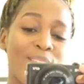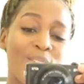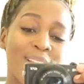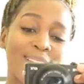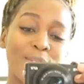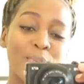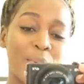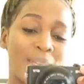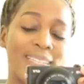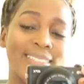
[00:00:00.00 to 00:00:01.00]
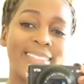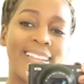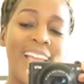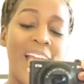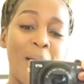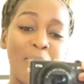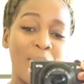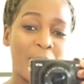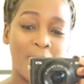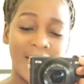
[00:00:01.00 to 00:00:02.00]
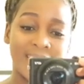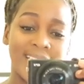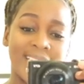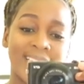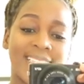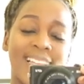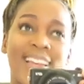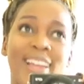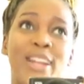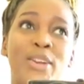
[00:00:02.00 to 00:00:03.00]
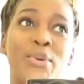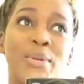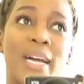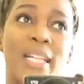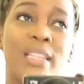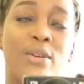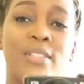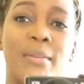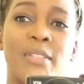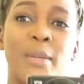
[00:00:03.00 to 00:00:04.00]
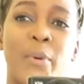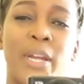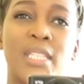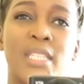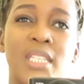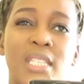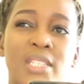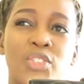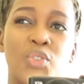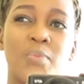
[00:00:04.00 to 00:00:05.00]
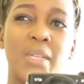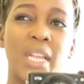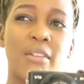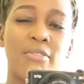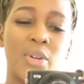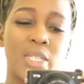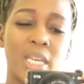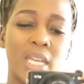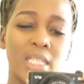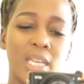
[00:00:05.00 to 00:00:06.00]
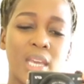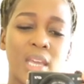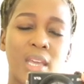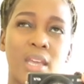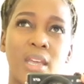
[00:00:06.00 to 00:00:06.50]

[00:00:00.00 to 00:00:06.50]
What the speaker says: You can just walk in both places, look at the, because the Mr. Price tees should be like 38k,